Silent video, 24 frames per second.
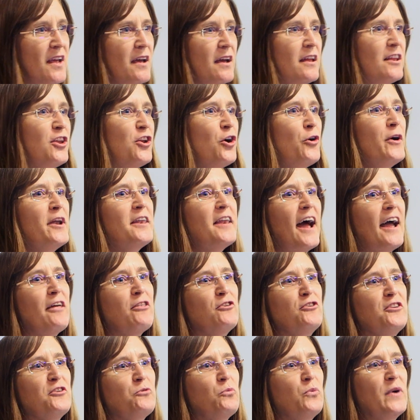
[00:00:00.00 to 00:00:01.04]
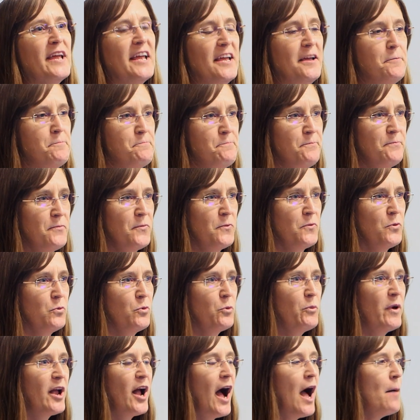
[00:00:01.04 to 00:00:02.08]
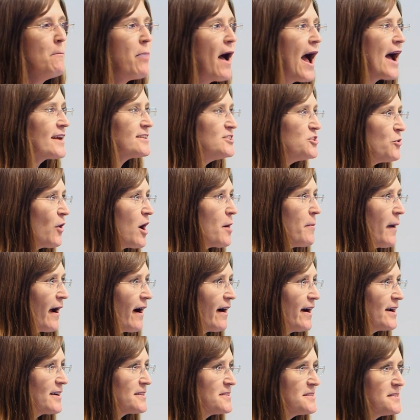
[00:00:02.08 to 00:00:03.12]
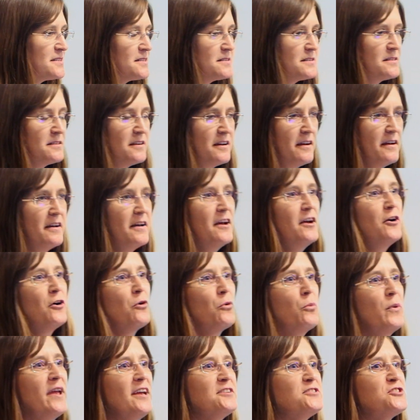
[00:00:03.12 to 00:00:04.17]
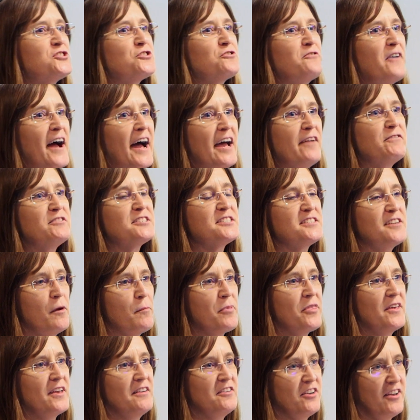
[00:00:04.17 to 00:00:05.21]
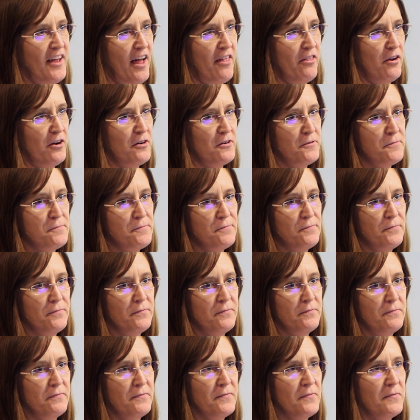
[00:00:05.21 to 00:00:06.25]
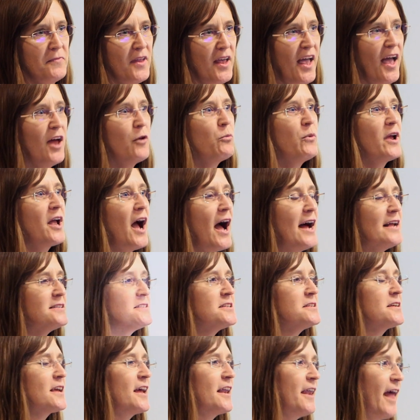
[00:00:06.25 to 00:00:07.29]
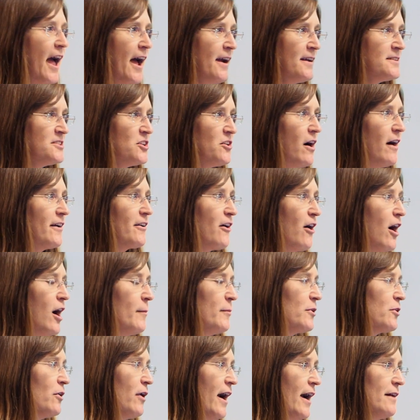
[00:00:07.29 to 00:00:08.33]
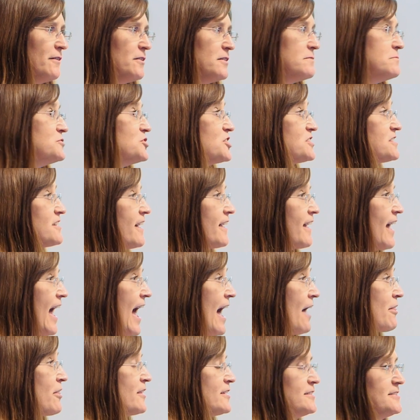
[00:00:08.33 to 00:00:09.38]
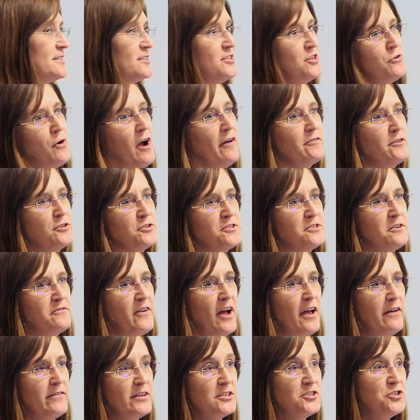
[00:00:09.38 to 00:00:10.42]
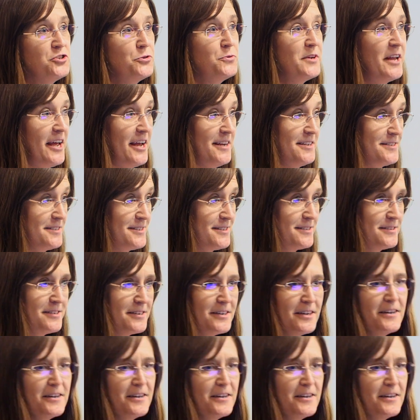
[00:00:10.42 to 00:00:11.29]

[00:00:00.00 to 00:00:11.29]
And you know what? Neither did we. When we got back to our barracks, we had survived something together. And we got to connect on common ground, just like athletes do after surviving 2 days.